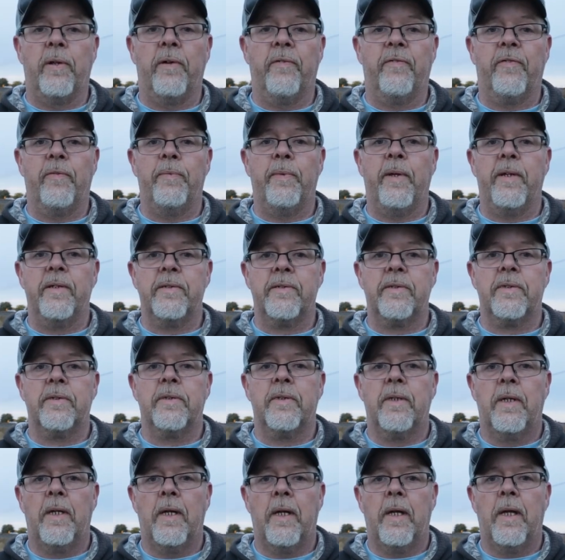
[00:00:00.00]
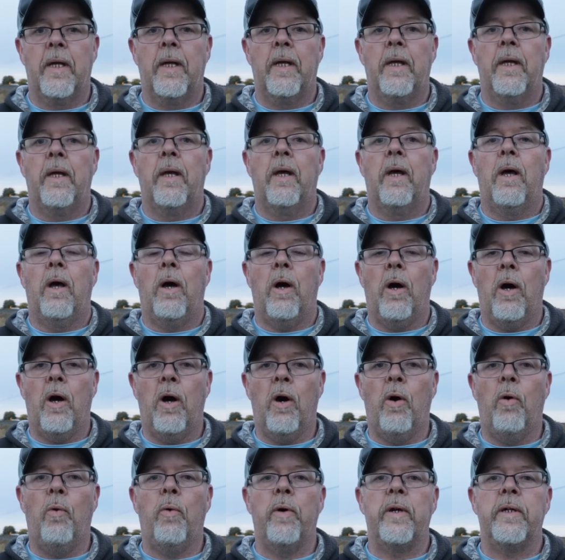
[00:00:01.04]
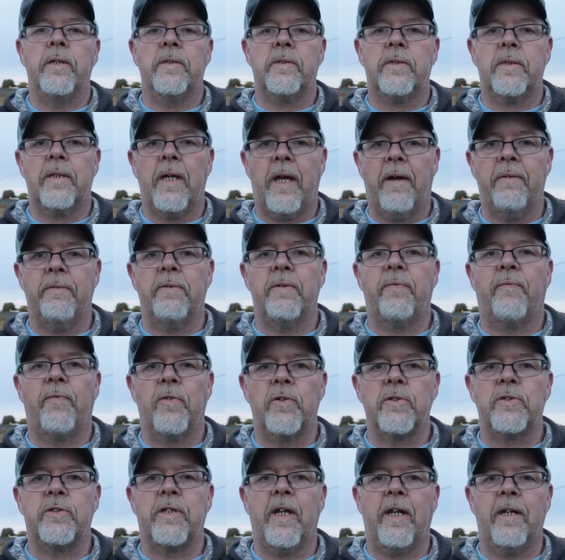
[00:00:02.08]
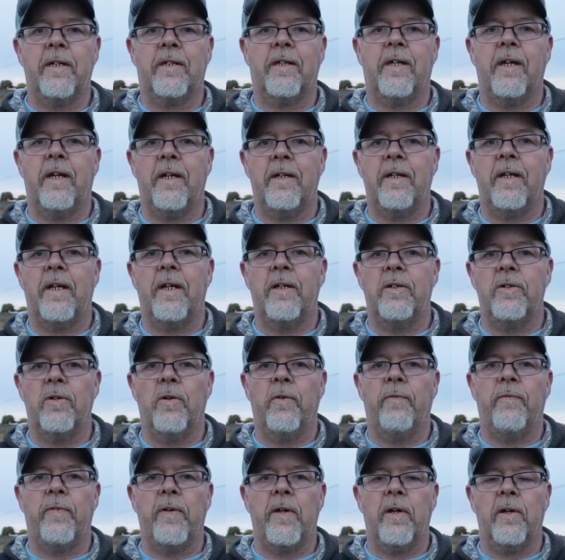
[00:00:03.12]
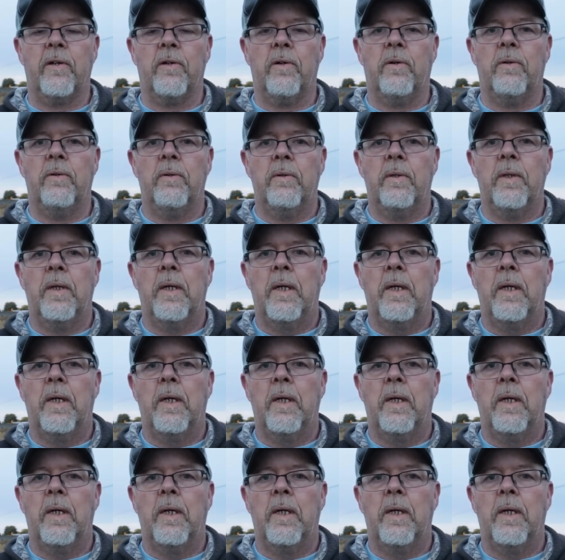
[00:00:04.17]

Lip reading: learn from this? Always have a first aid kit in your vehicle